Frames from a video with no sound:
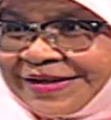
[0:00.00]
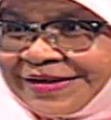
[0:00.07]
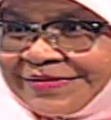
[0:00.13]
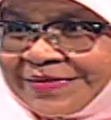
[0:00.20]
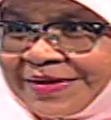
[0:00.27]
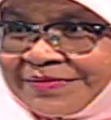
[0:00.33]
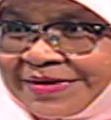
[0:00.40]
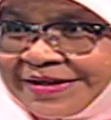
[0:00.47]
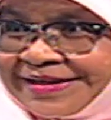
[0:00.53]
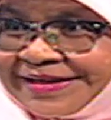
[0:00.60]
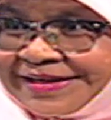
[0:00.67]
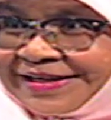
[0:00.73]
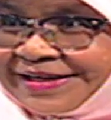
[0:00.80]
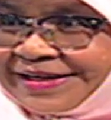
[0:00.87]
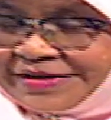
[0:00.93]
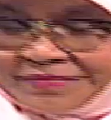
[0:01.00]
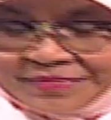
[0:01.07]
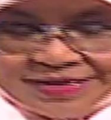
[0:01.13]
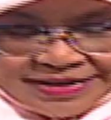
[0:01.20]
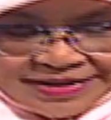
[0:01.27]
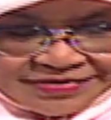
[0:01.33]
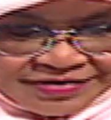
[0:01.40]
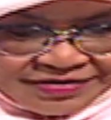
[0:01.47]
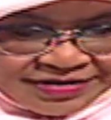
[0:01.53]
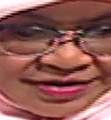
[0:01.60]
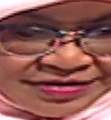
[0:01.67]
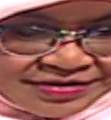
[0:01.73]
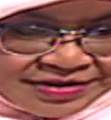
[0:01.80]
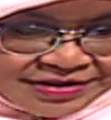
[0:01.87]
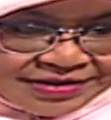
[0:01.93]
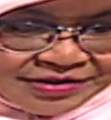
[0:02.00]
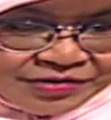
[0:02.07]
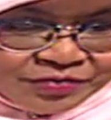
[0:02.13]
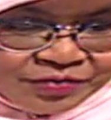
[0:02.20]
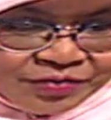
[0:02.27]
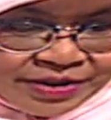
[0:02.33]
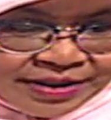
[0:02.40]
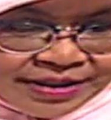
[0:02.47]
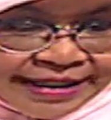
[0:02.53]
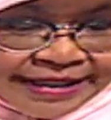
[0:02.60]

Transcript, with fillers: hundred seventy media, journalists. Media is registered. So and